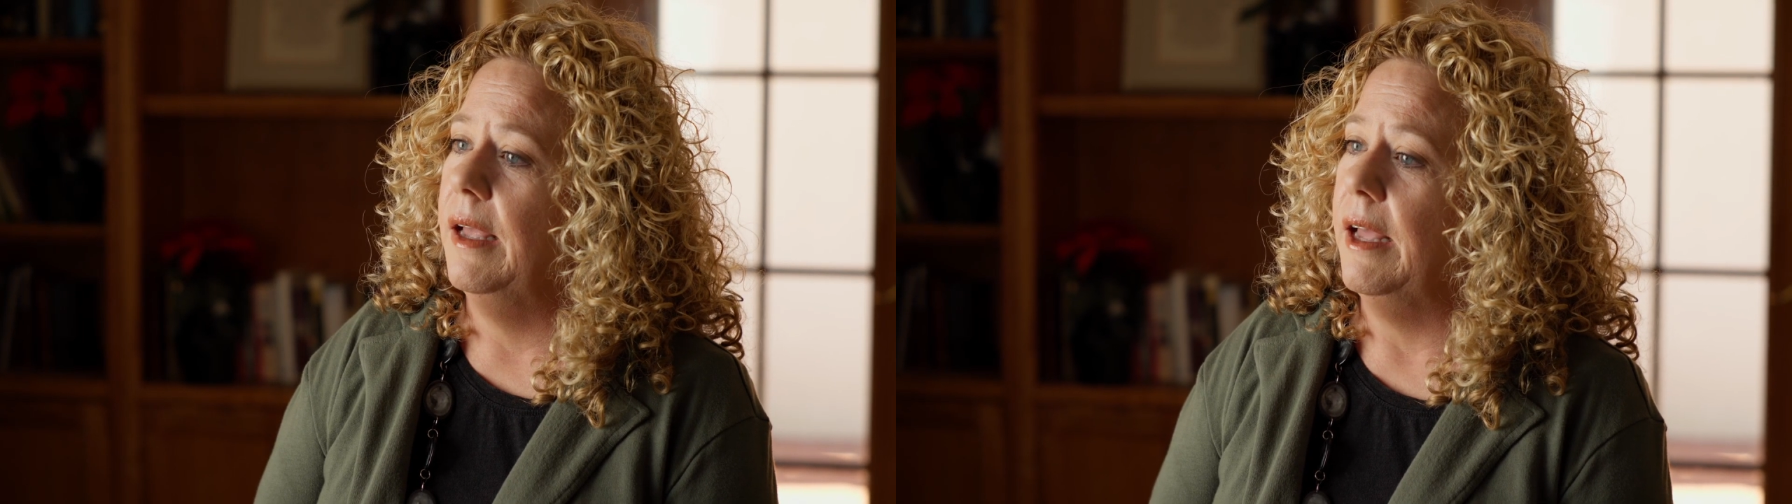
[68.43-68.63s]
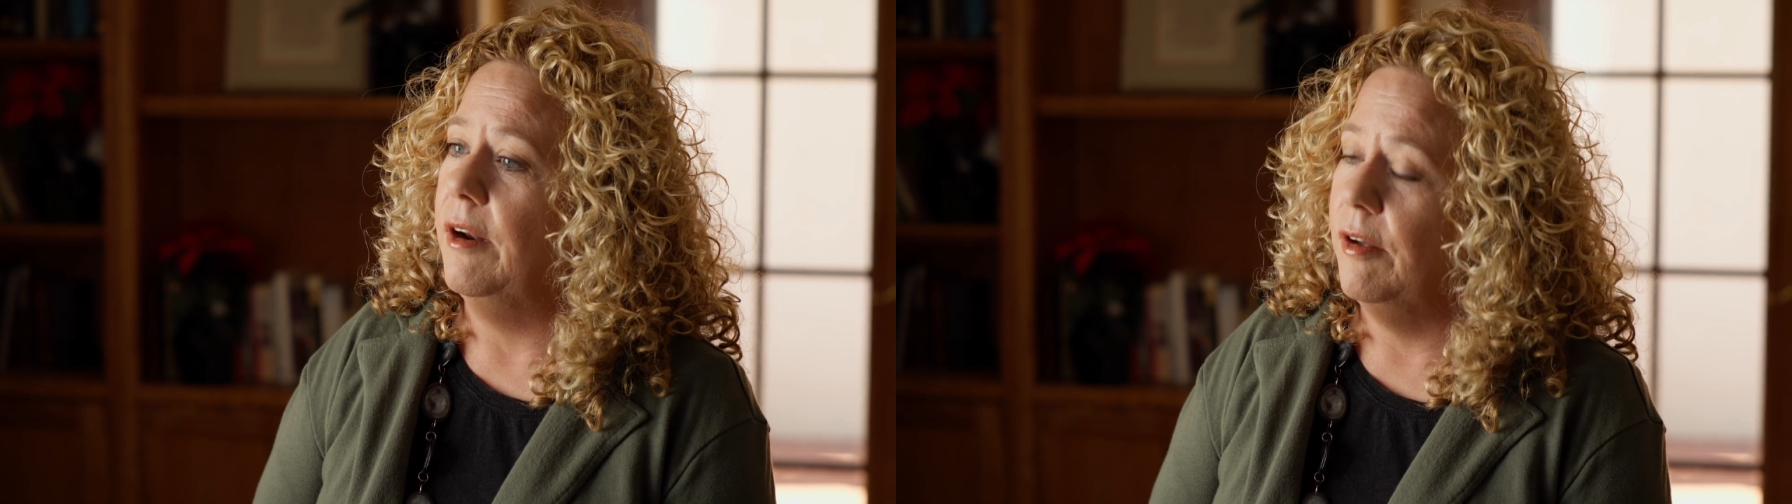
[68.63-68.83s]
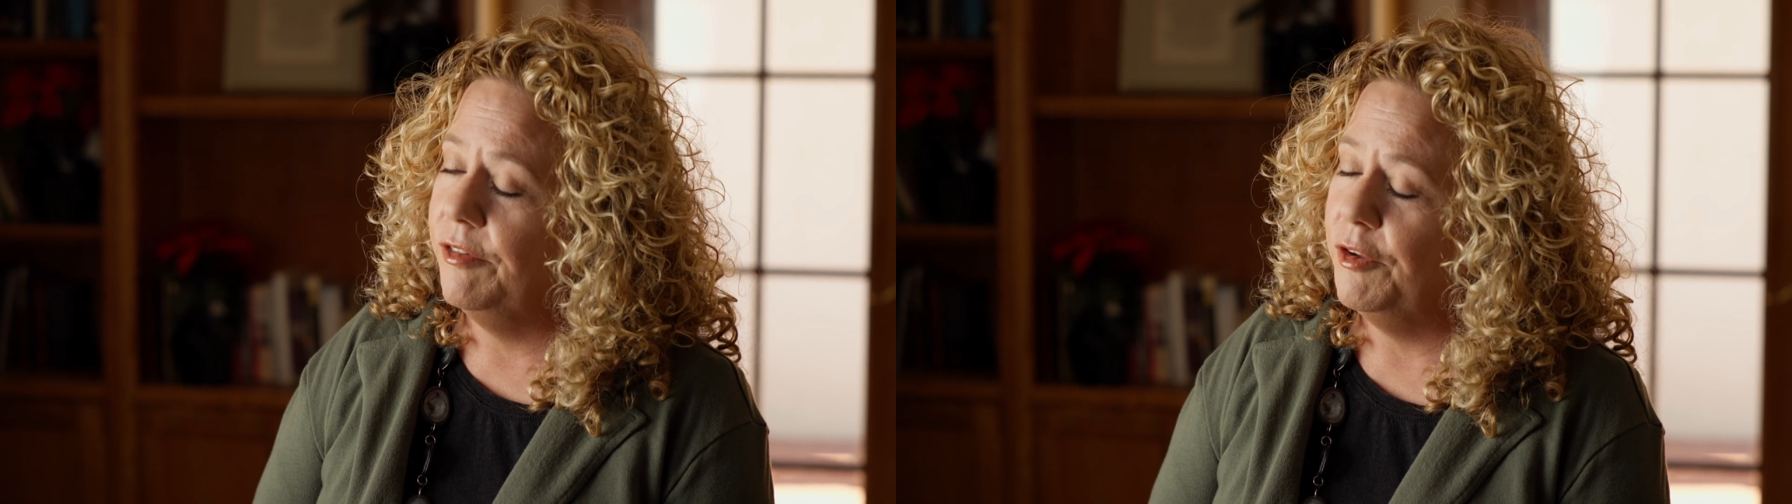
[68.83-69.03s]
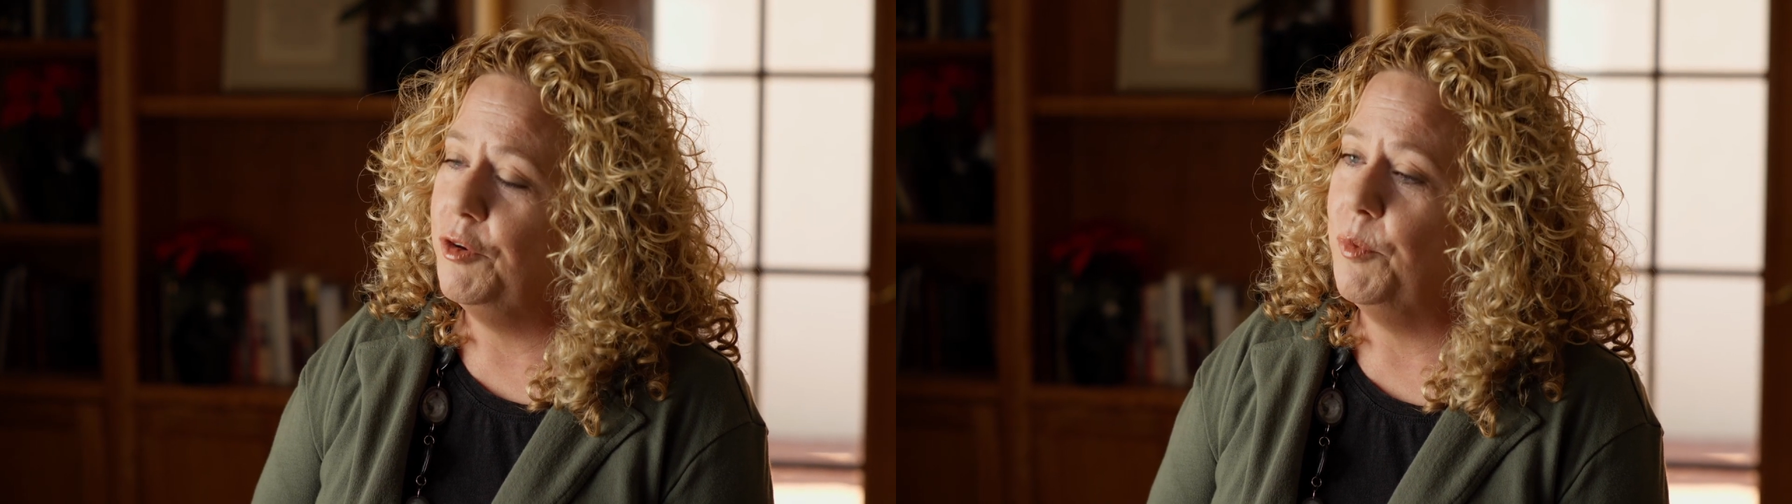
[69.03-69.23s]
and also to